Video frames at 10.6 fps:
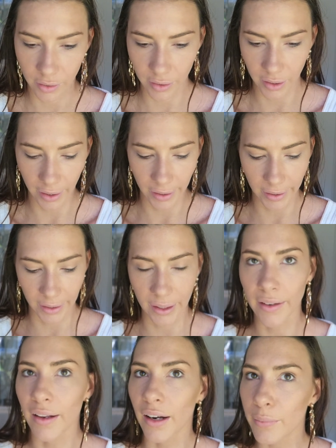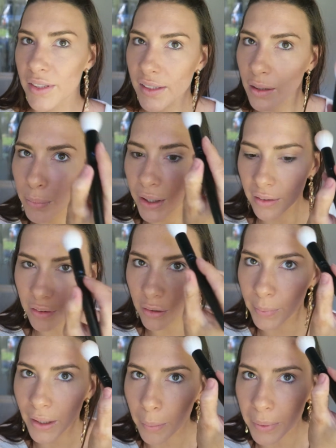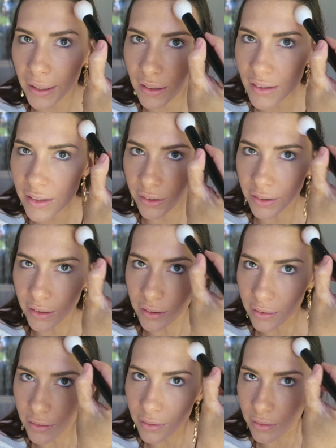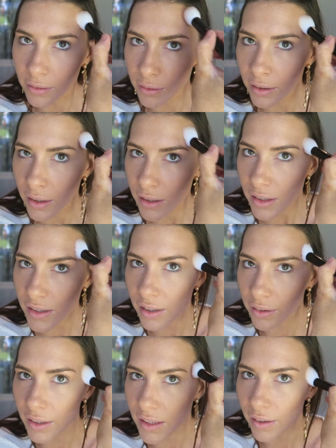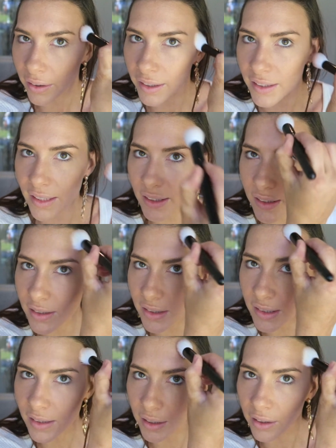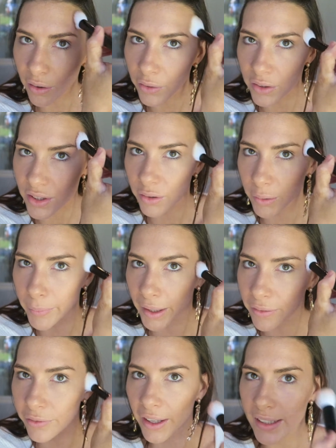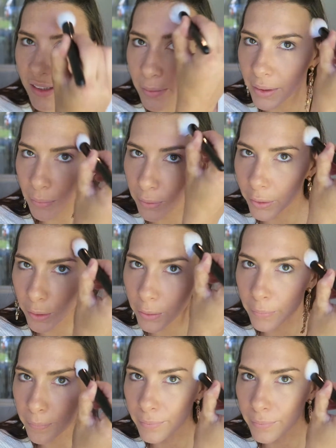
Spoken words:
Okay, and then I'm just going to bring a little bit up here too, just on the side. So this is just going to contour my face a bit more.